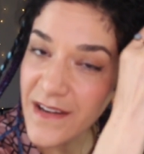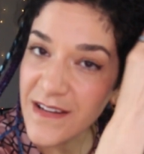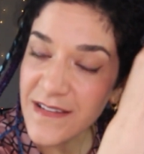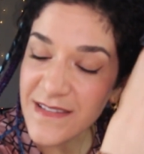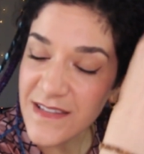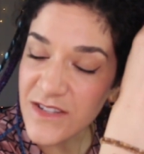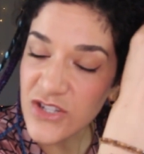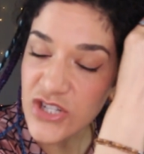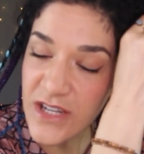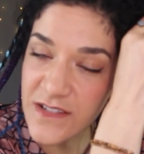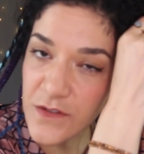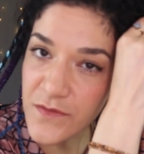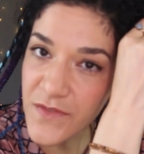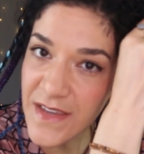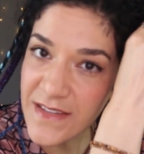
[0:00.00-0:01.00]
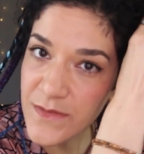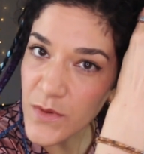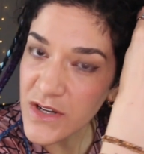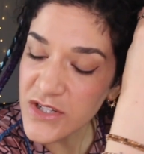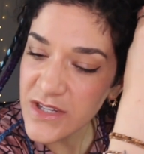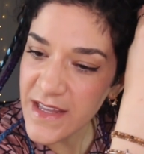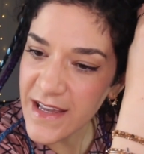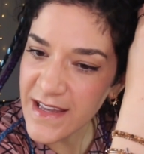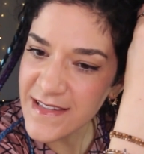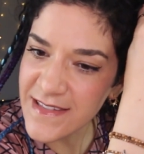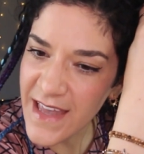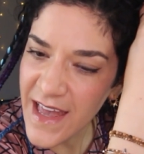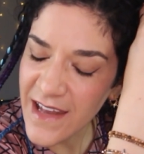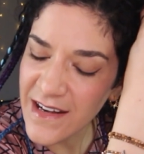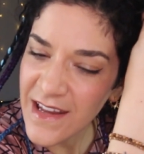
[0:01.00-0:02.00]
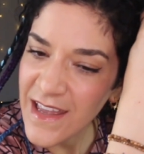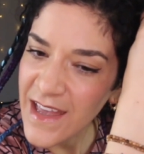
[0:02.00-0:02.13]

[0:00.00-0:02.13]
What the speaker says: because it's a gentle face wash, like I said,